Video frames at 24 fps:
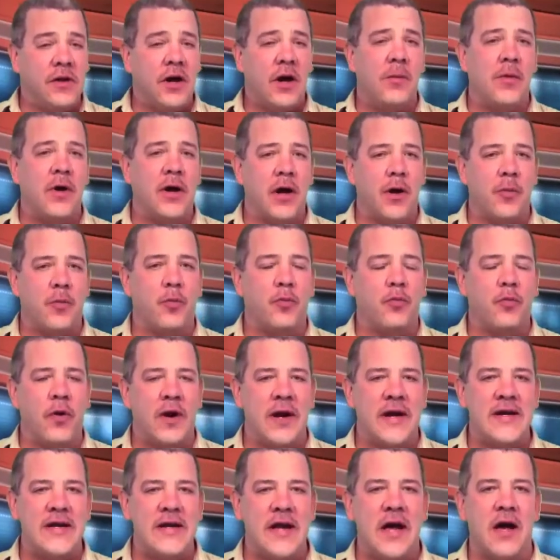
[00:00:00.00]
coming up
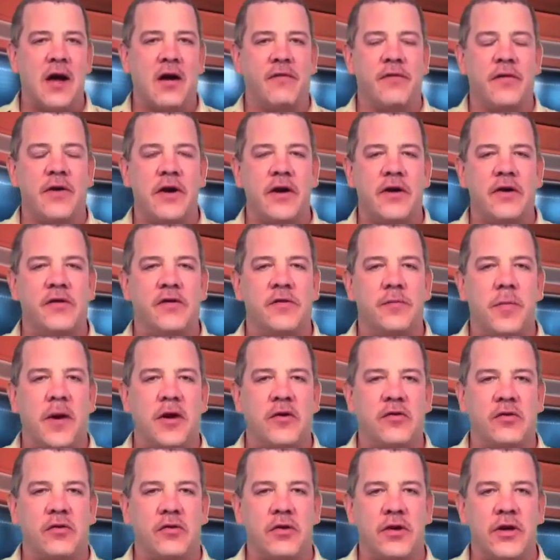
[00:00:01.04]
right now, a very
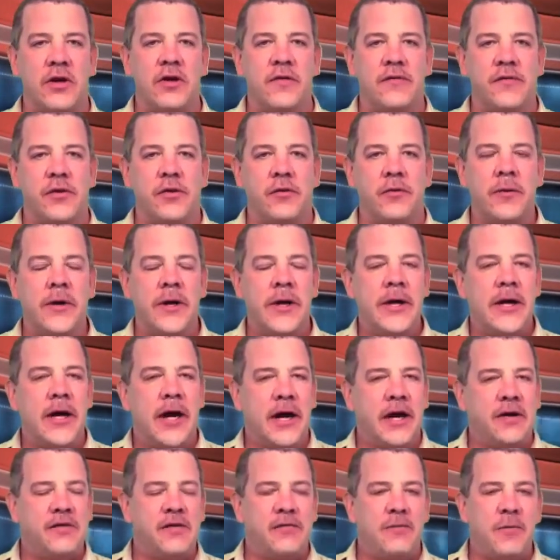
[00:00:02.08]
special interview.
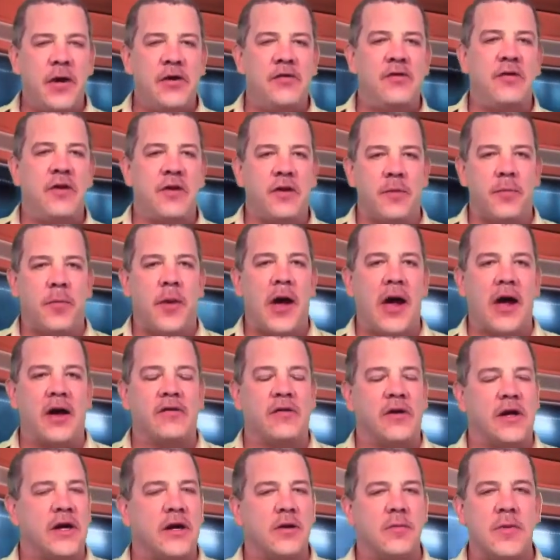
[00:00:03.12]
And as I've mentioned in the
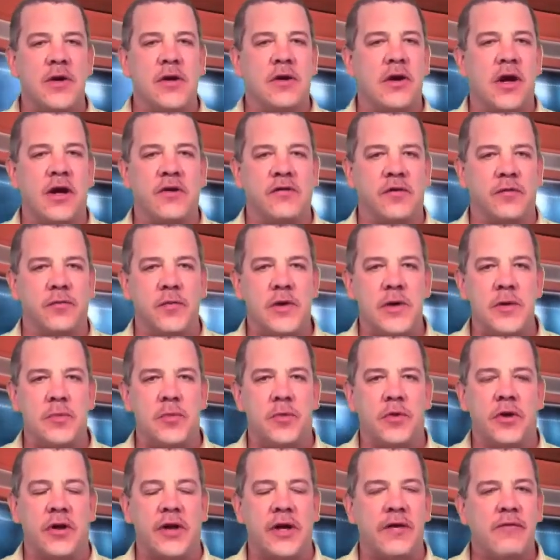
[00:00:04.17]
past, I get to meet lots of
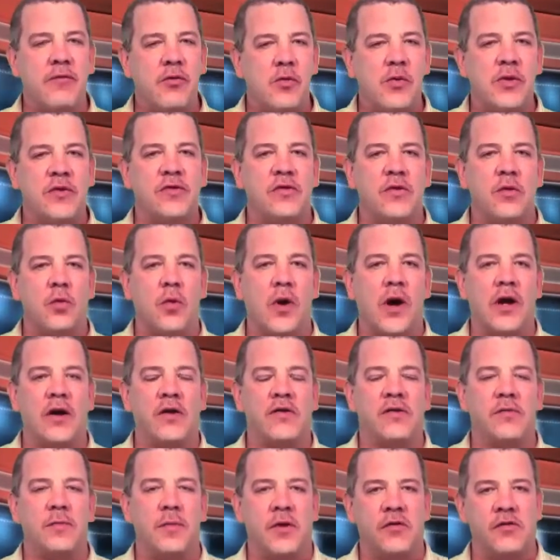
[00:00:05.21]
people, and every once in a while
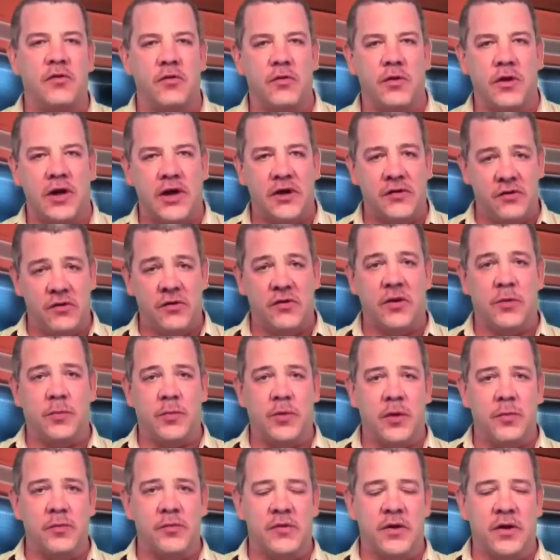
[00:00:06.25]
a special relationship
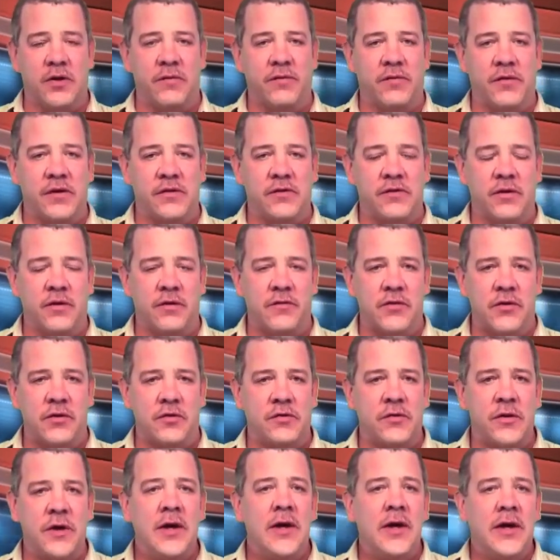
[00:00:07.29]
comes out of these
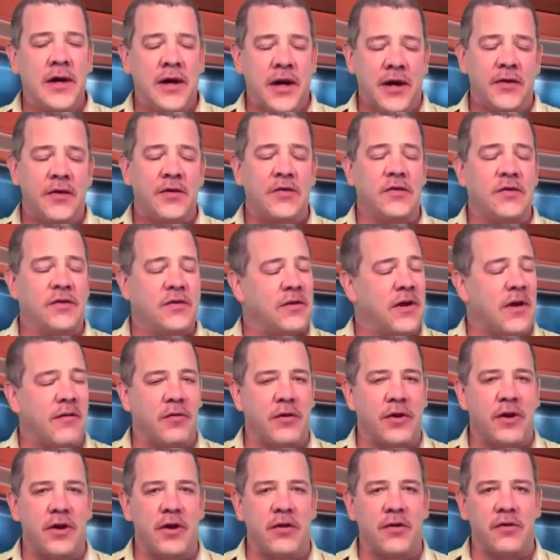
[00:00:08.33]
interviews, and this is
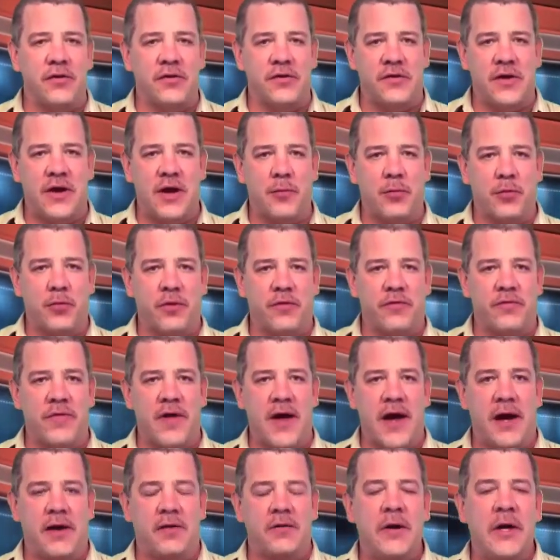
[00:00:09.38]
definitely another example of
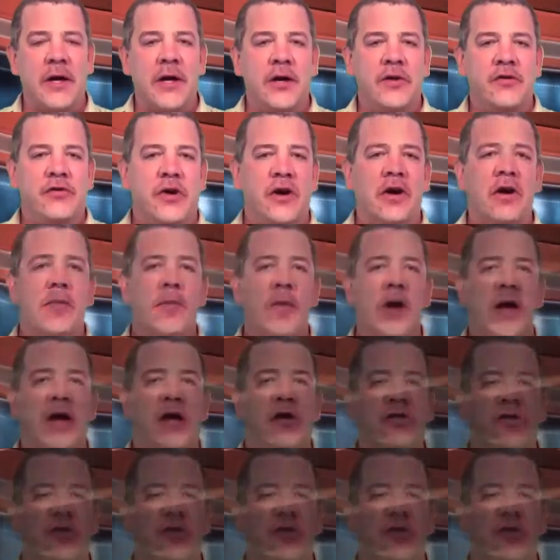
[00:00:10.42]
that. Jeremiah